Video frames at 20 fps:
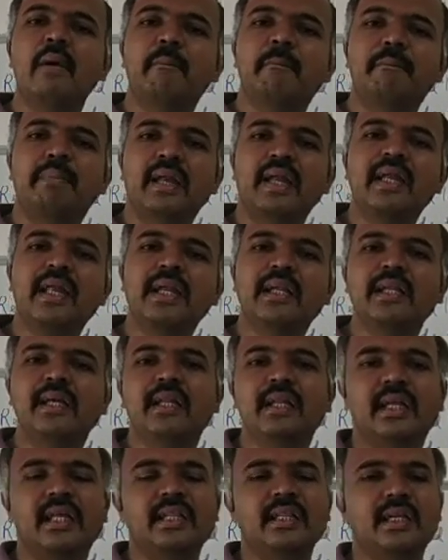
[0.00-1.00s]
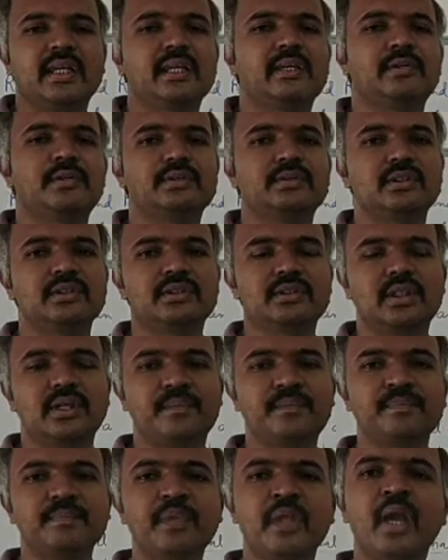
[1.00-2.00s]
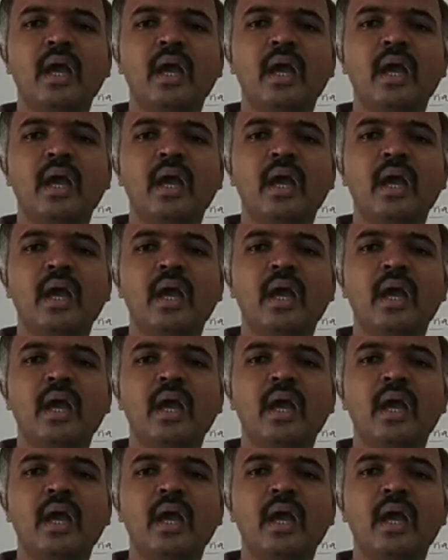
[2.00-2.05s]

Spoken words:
predator in the ecosystem.